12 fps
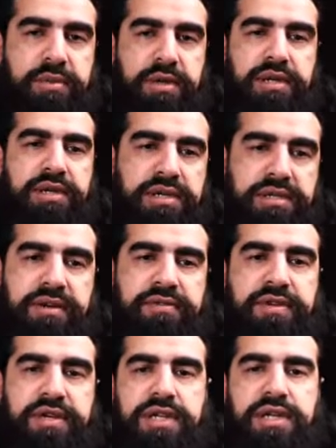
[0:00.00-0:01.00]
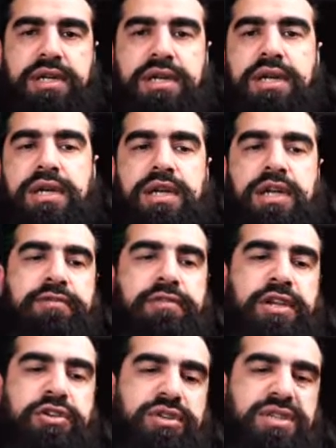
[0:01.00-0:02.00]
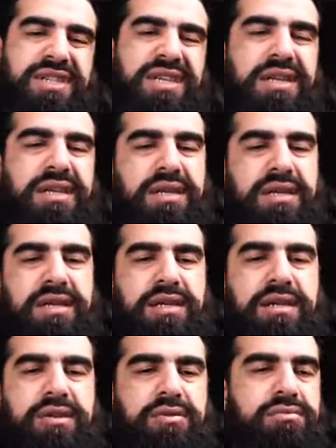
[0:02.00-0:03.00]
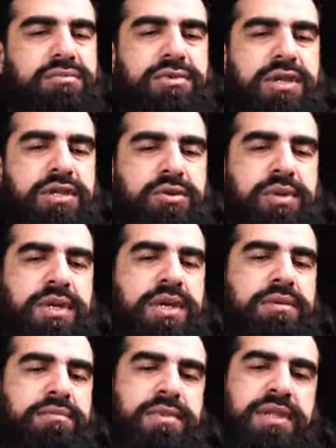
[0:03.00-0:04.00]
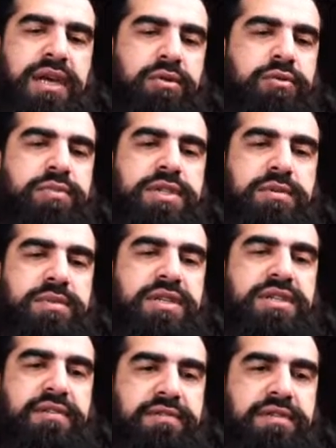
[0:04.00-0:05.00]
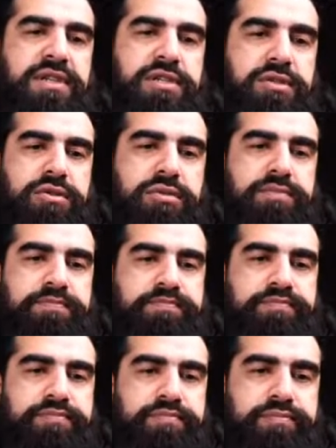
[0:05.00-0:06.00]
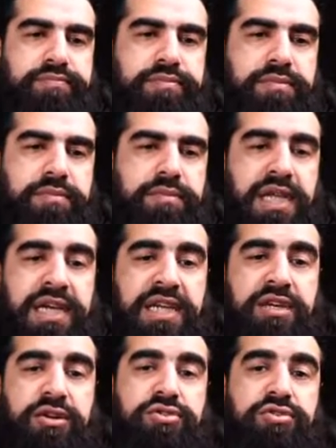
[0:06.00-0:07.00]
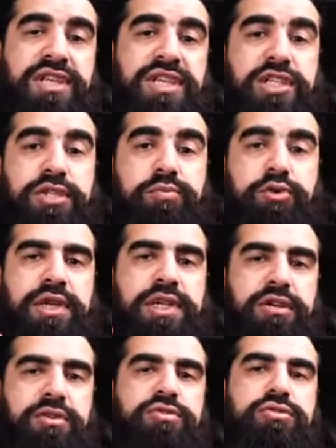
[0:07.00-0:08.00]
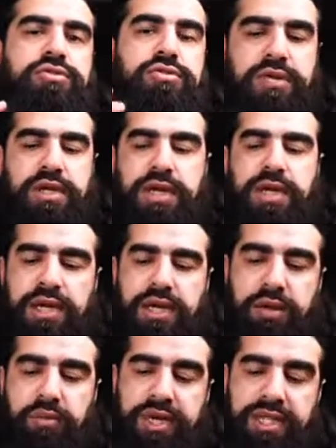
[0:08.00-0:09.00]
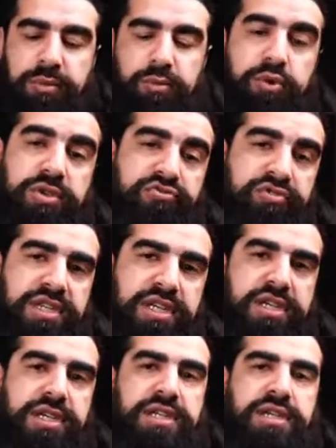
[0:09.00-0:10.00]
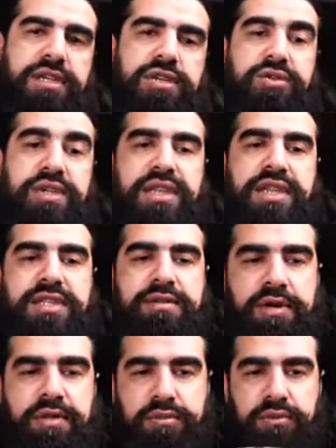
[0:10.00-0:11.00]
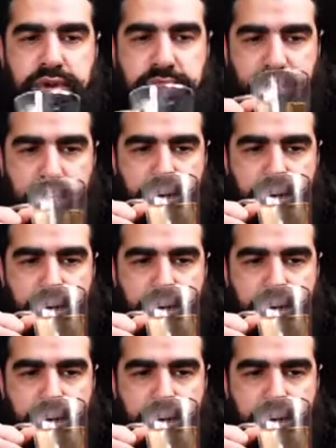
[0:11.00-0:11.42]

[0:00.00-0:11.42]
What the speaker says: about it. Like definitely, if you're interested in doing it, that would be something definitely to do. And he goes through each book and he goes through like why that book was written and the unique things about the book.